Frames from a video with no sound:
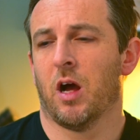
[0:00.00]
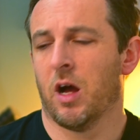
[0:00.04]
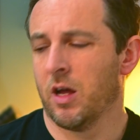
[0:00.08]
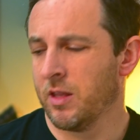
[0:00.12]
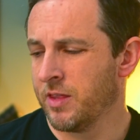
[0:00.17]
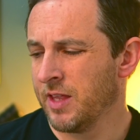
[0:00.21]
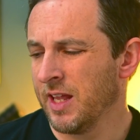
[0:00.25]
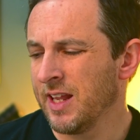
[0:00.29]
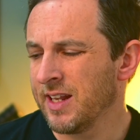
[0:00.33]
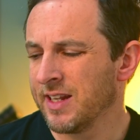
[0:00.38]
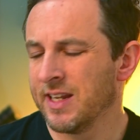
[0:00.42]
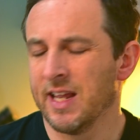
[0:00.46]
I
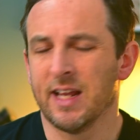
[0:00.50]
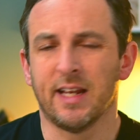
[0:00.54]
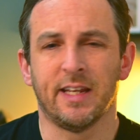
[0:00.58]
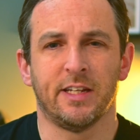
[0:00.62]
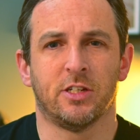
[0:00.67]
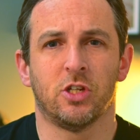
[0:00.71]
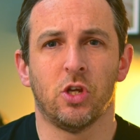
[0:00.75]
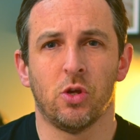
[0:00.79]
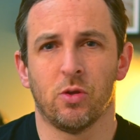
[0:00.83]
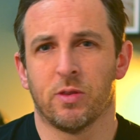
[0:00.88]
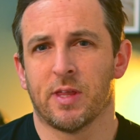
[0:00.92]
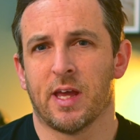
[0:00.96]
think, nearly
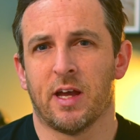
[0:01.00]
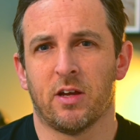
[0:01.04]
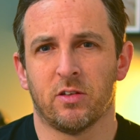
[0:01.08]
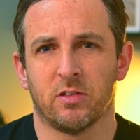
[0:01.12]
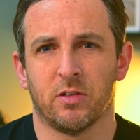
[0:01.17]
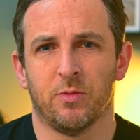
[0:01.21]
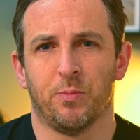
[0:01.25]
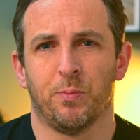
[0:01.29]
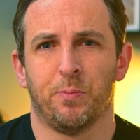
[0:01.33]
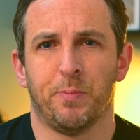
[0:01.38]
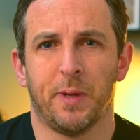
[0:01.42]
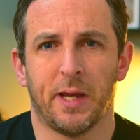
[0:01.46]

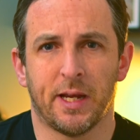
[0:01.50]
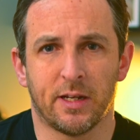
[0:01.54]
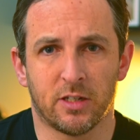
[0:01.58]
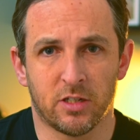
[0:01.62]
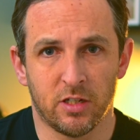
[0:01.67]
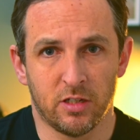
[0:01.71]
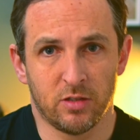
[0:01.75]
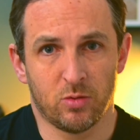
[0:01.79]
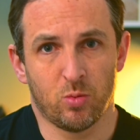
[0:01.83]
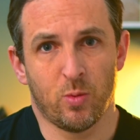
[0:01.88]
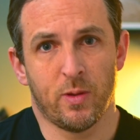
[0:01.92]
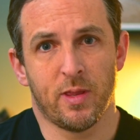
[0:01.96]
2,000
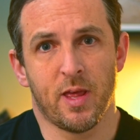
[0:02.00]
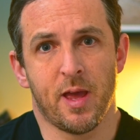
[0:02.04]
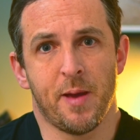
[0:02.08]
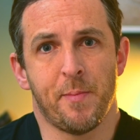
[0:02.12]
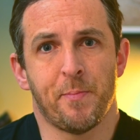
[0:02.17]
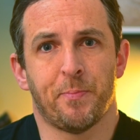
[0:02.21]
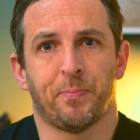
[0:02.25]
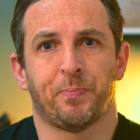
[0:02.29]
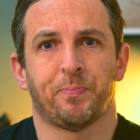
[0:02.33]
pictures with it.